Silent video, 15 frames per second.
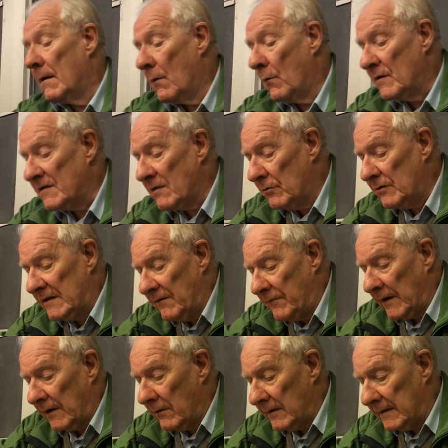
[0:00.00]
without
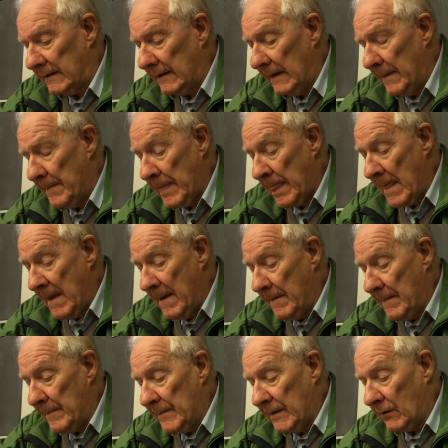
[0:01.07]
difficulty,
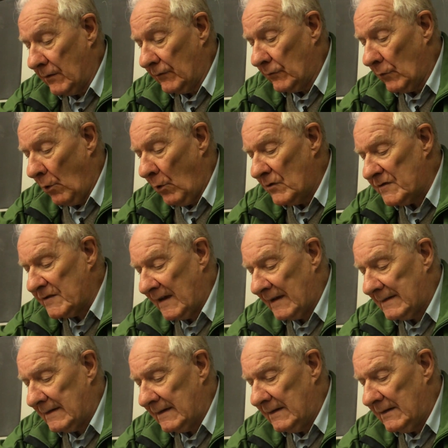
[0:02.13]
because all
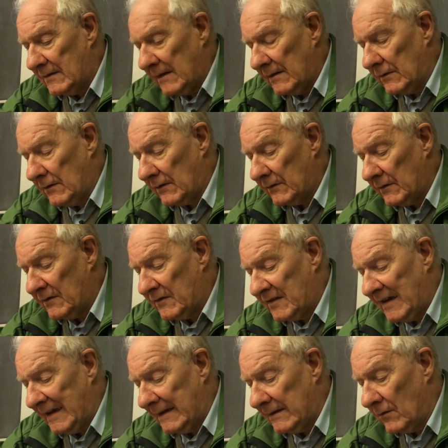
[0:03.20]
that is under the
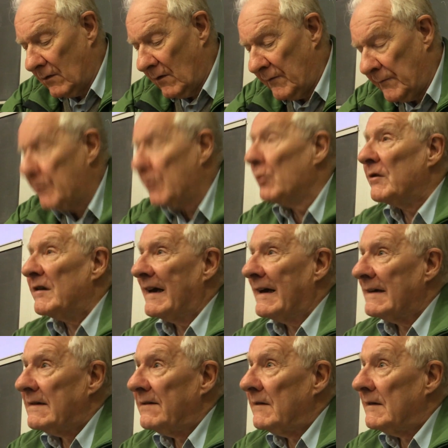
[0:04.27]
signal of pure
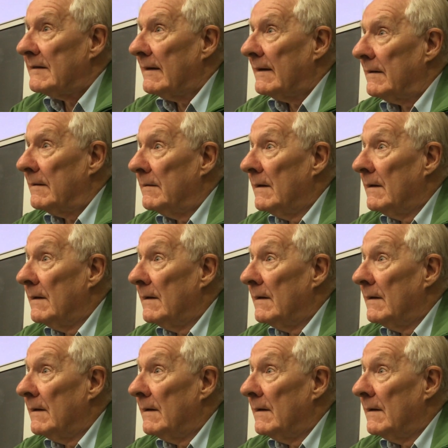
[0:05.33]
negativity.